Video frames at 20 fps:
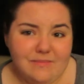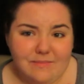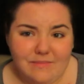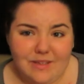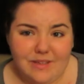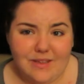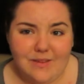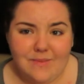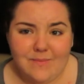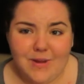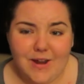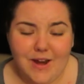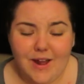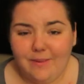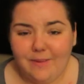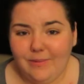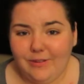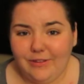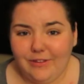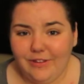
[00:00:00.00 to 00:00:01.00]
me, but I
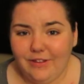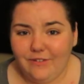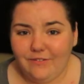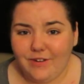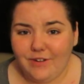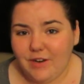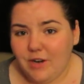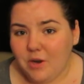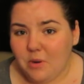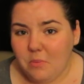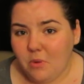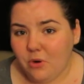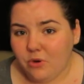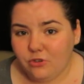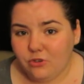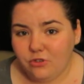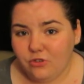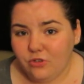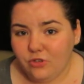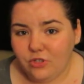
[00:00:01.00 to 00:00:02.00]
believe in an
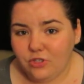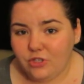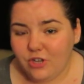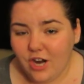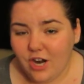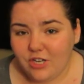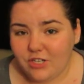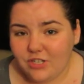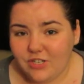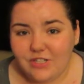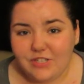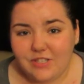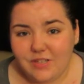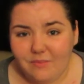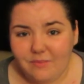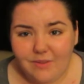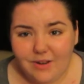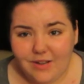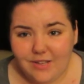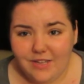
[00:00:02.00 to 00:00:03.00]
emotional attraction to
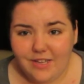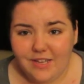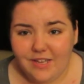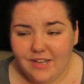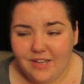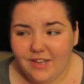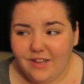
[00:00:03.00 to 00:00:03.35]
somebody